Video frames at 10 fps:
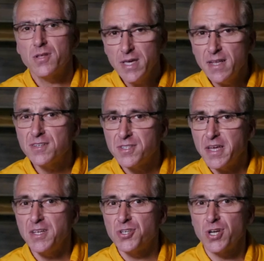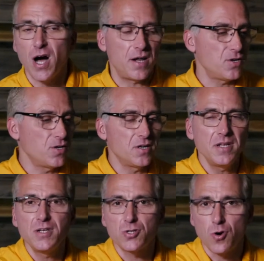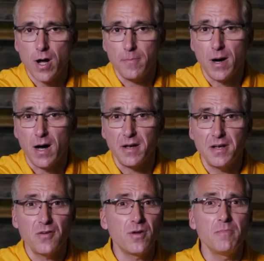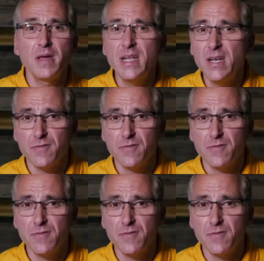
To get a steady shot, you're going to need a tripod. Now, there are many